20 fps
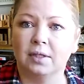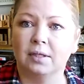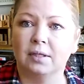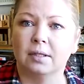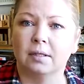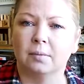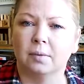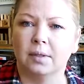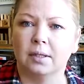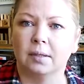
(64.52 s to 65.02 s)
you
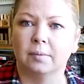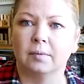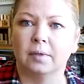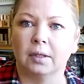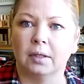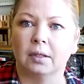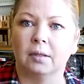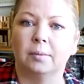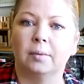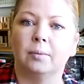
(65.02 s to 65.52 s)
just want something a
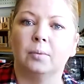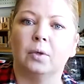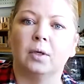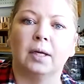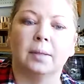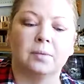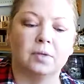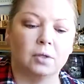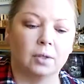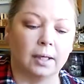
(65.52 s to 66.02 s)
little bit more
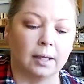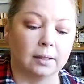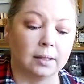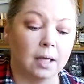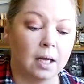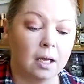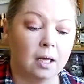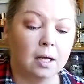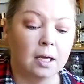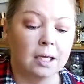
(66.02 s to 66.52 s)
abstract,
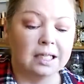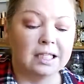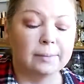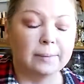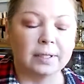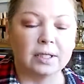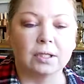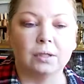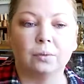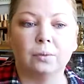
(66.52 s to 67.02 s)

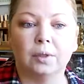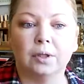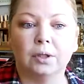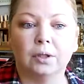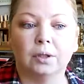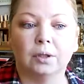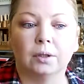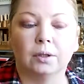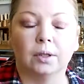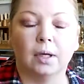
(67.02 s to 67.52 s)
especially when
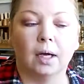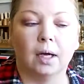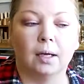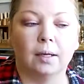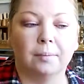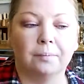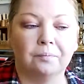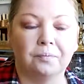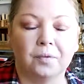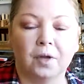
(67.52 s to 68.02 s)
you're
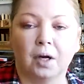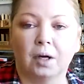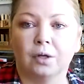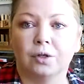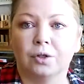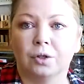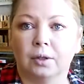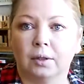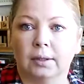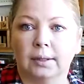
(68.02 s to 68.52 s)
art
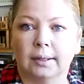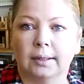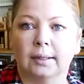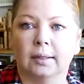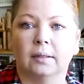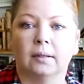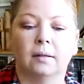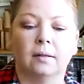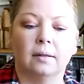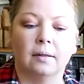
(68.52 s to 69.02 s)

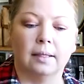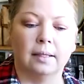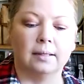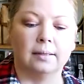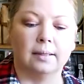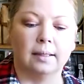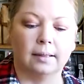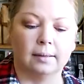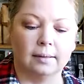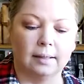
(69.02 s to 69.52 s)
journaling and things
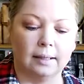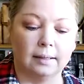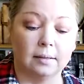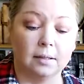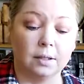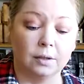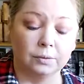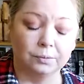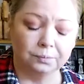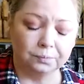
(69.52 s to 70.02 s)
like that.
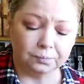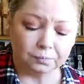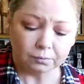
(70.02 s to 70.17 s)
So